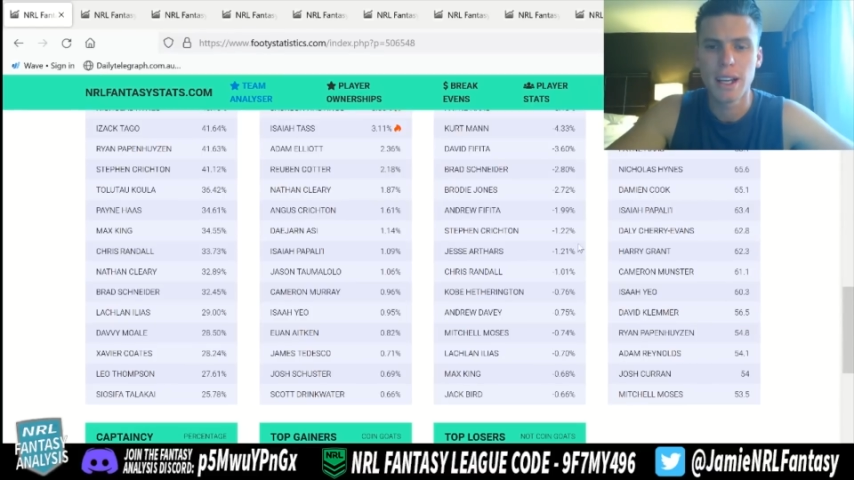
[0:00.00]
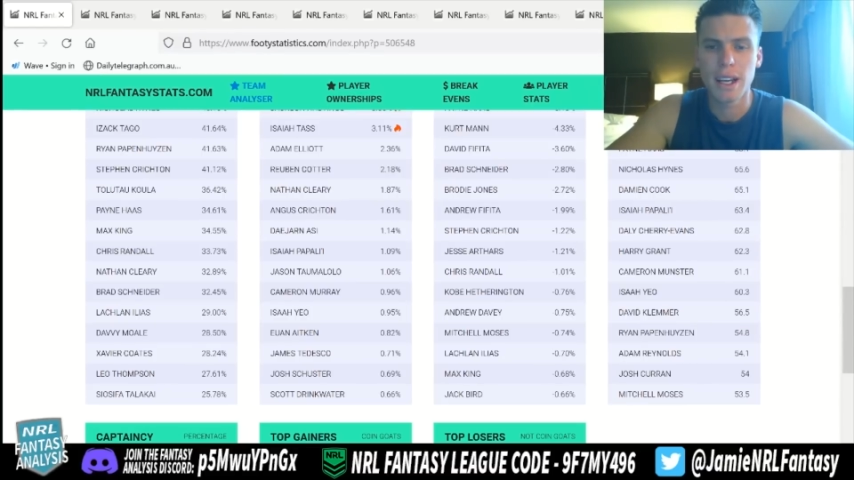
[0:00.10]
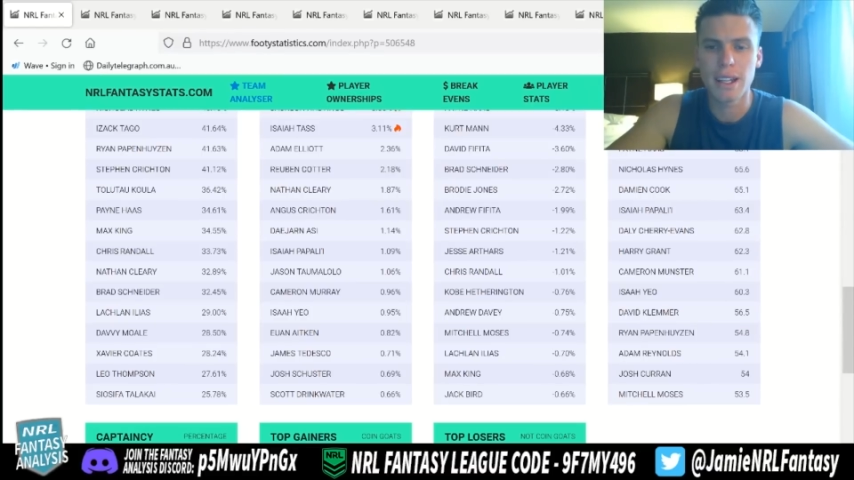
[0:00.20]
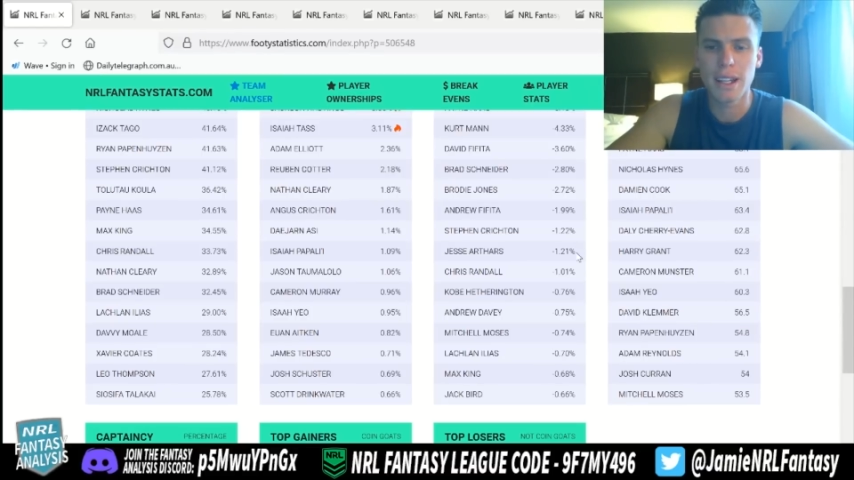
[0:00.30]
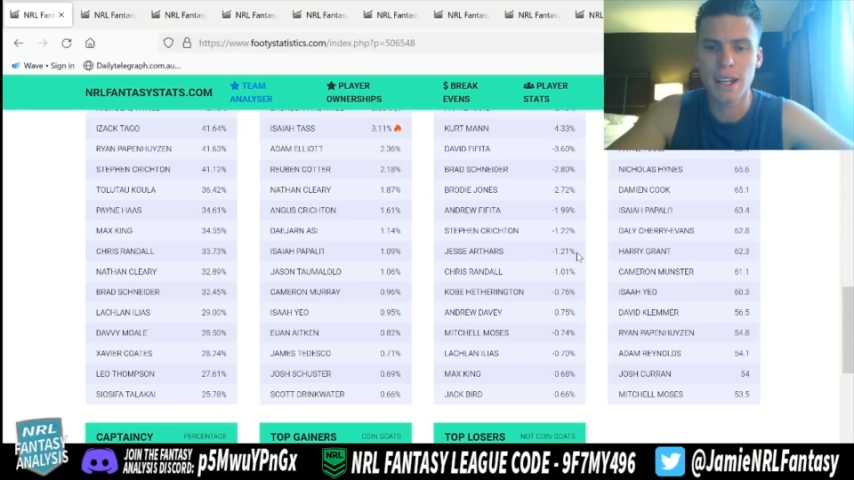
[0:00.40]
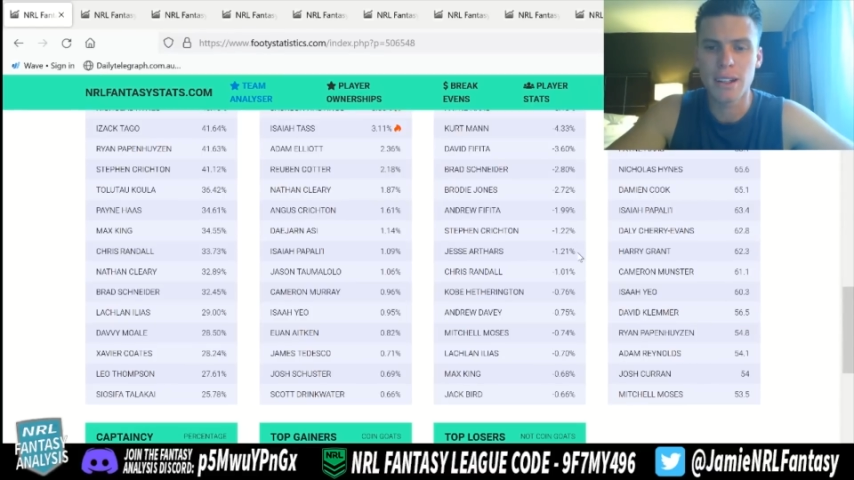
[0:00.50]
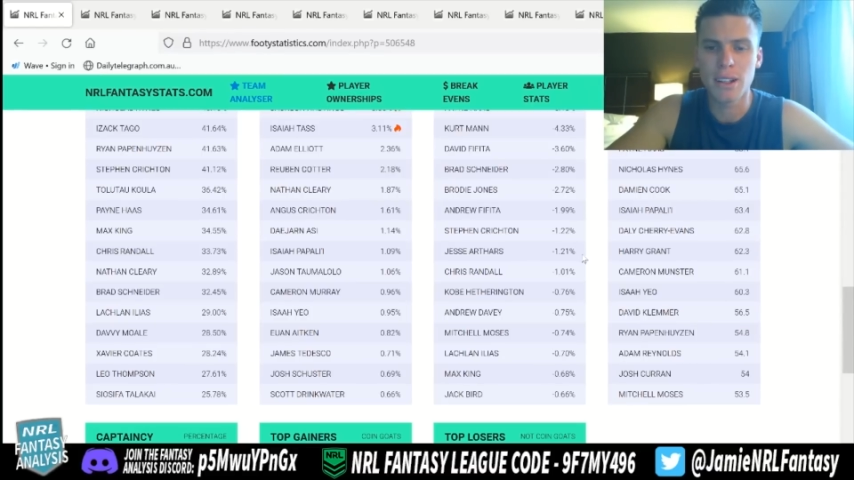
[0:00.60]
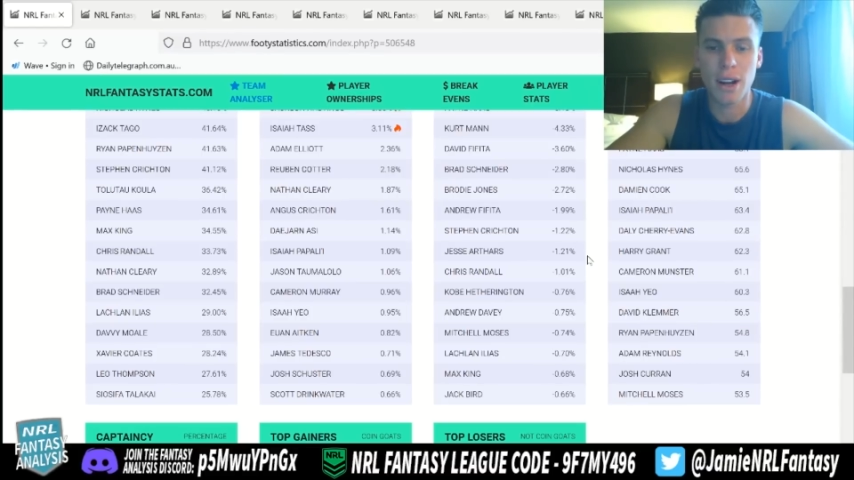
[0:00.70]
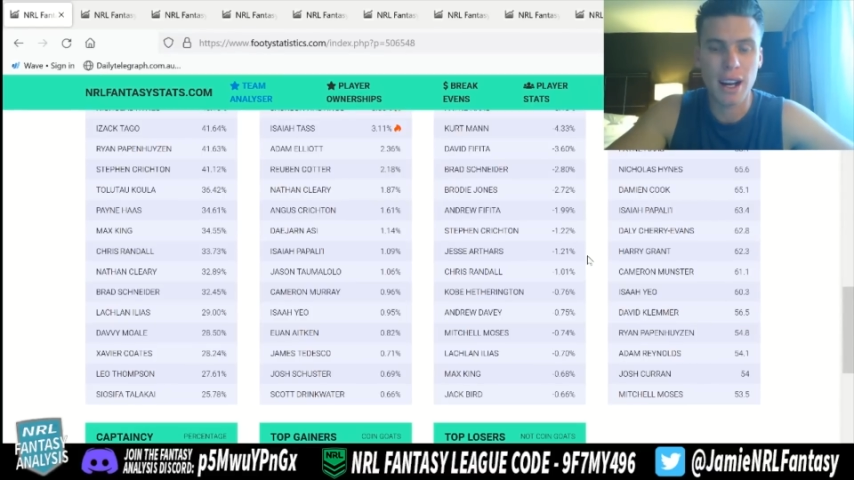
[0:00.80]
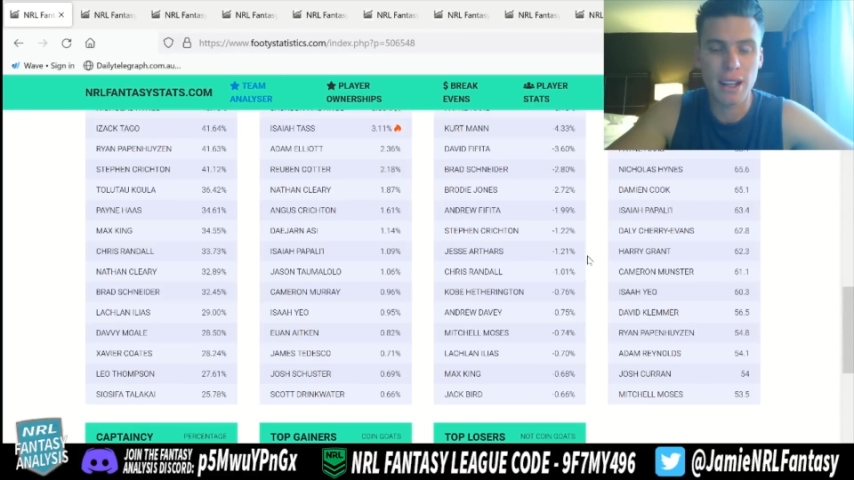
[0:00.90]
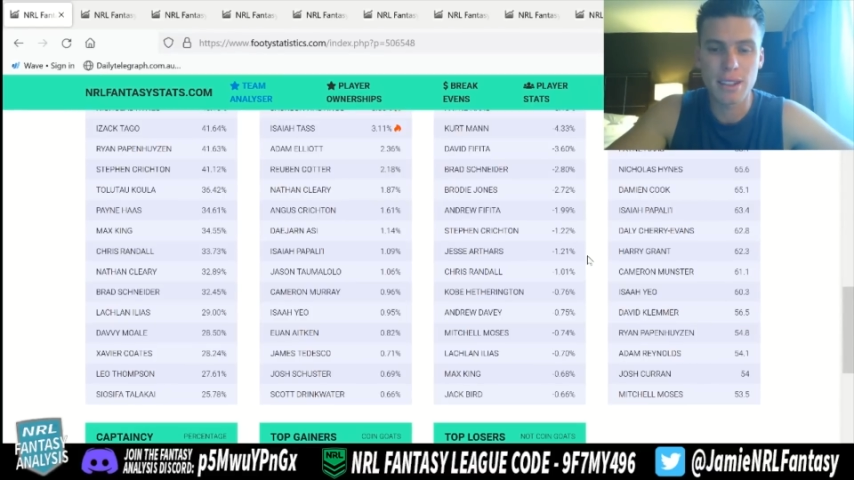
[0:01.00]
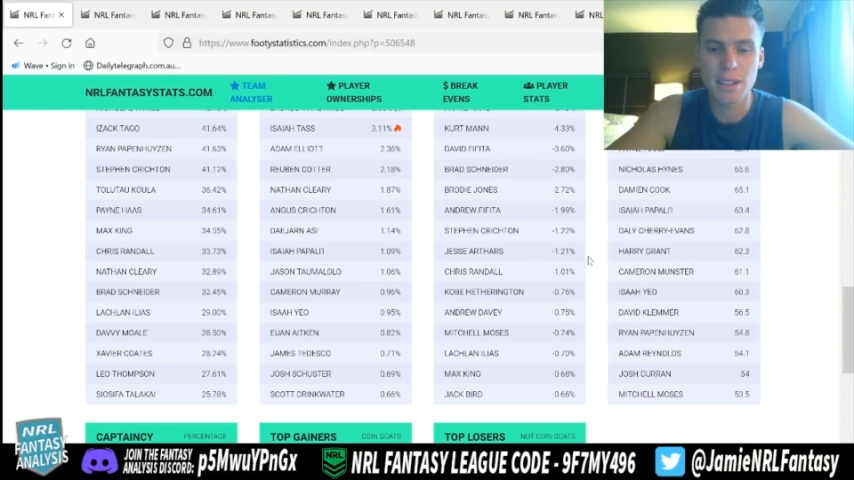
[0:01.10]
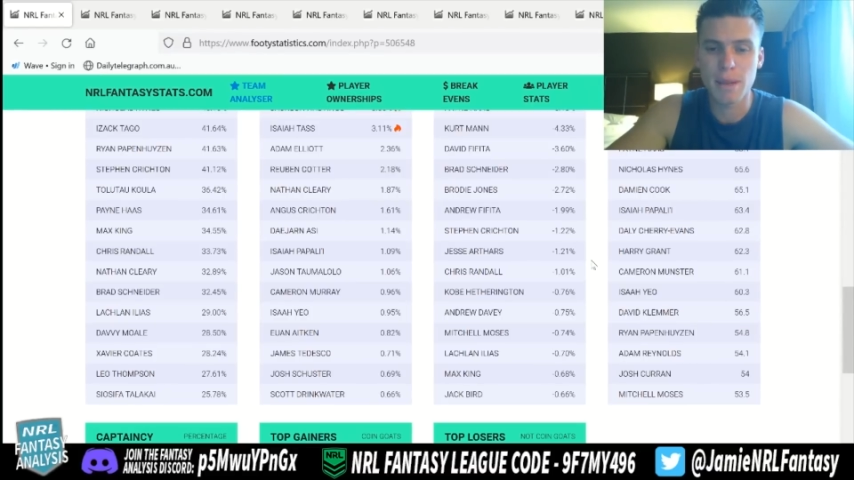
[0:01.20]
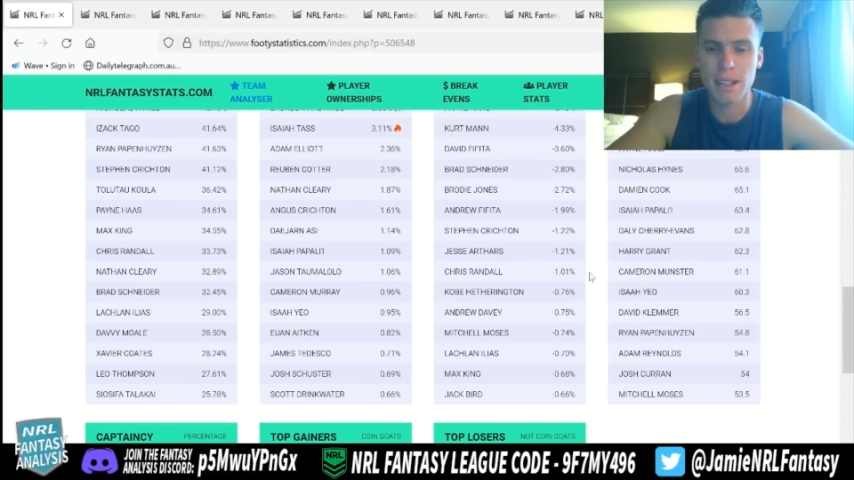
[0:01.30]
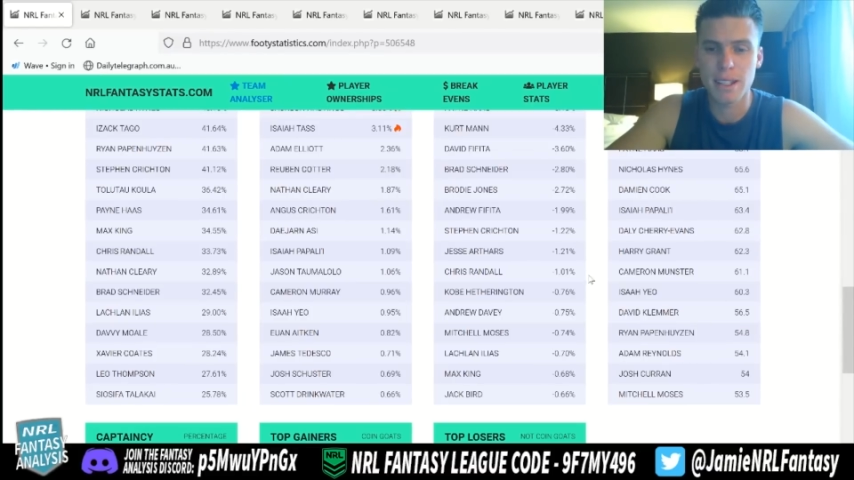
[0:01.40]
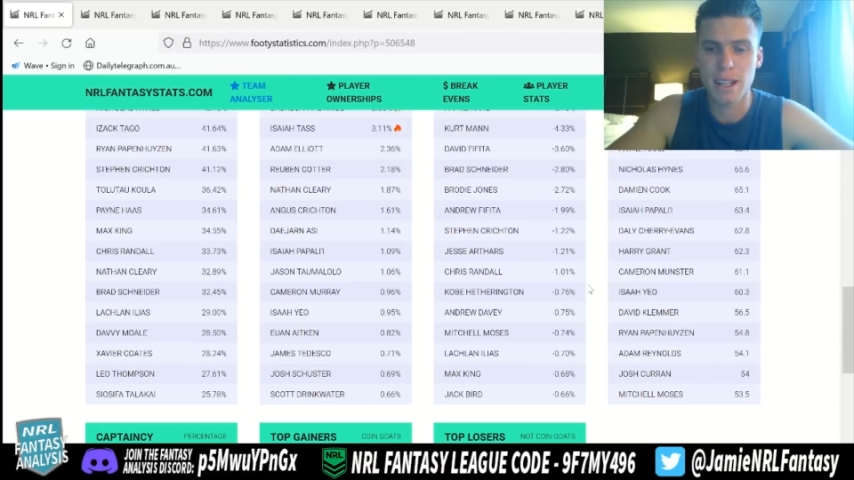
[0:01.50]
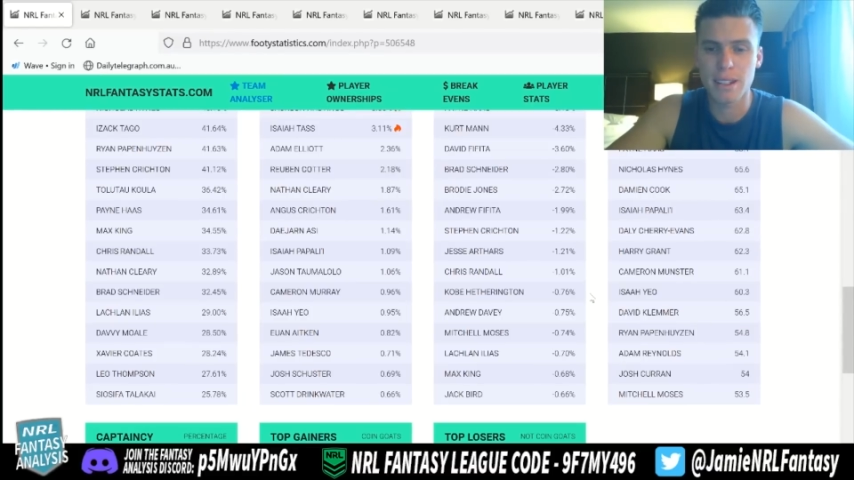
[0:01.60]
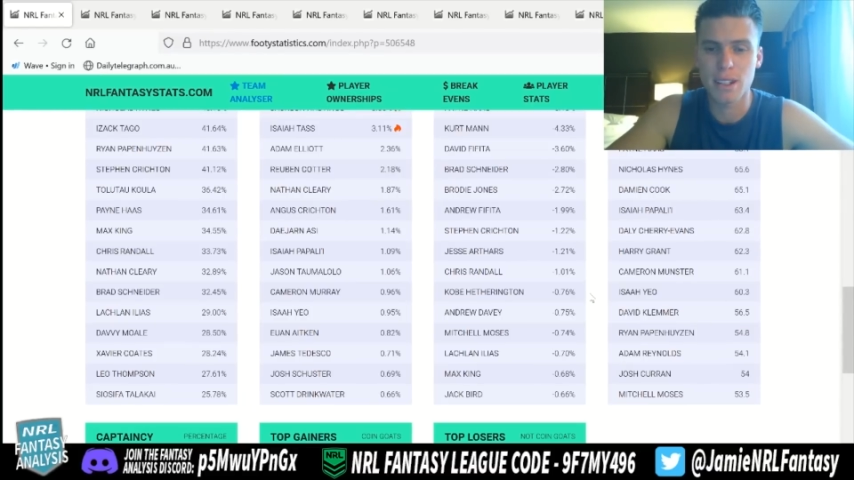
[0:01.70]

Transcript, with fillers: And then your know, Arthur's makes sense.